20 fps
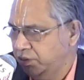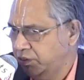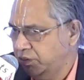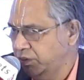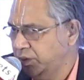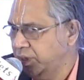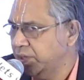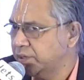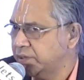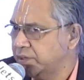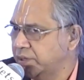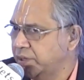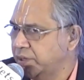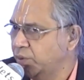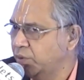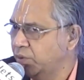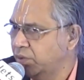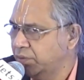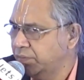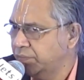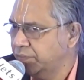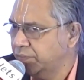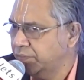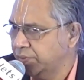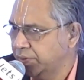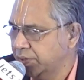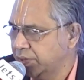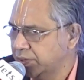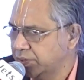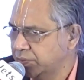to the CTO of
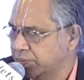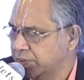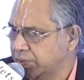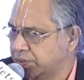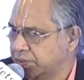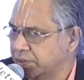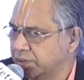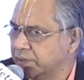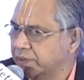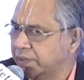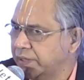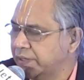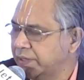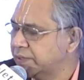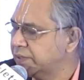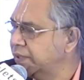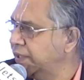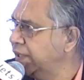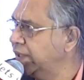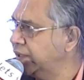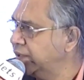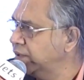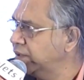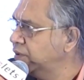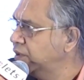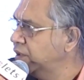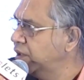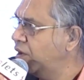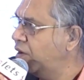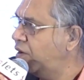uh, Switch. He is saying
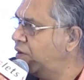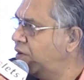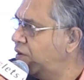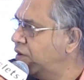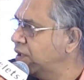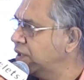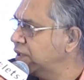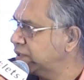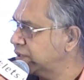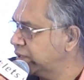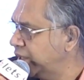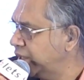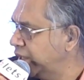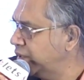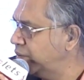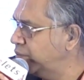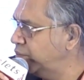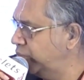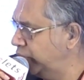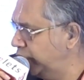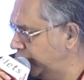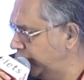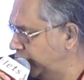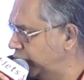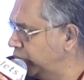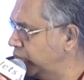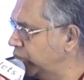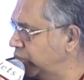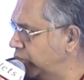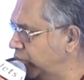all state
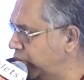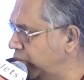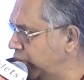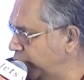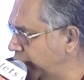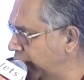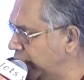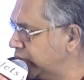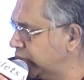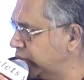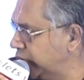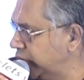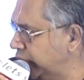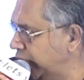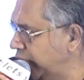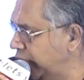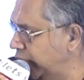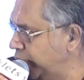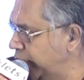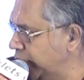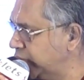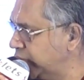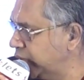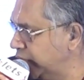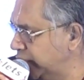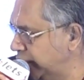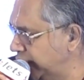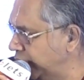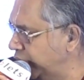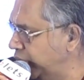uh, bus uh,
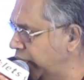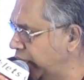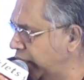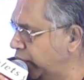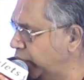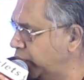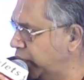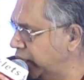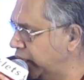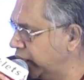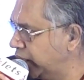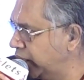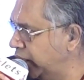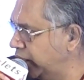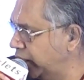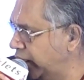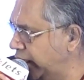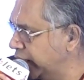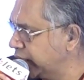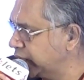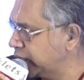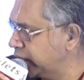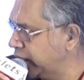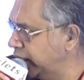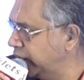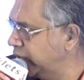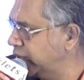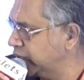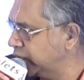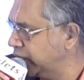buses, whatever the contracts,
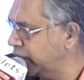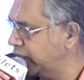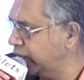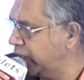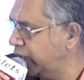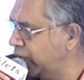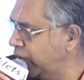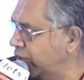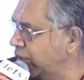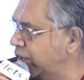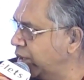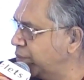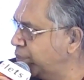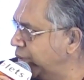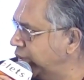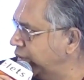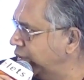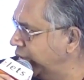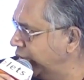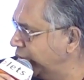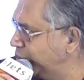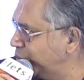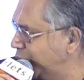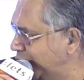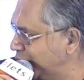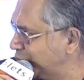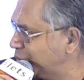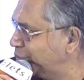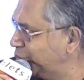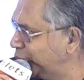tenders are there, all are pending
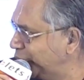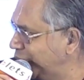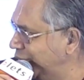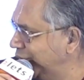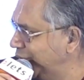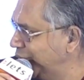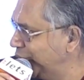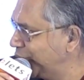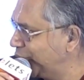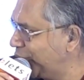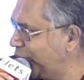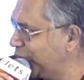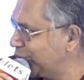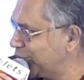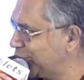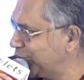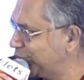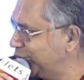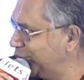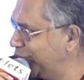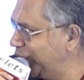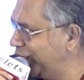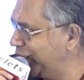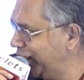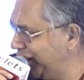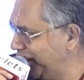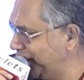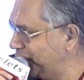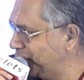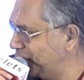because of cost is very
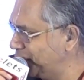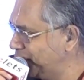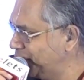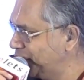high.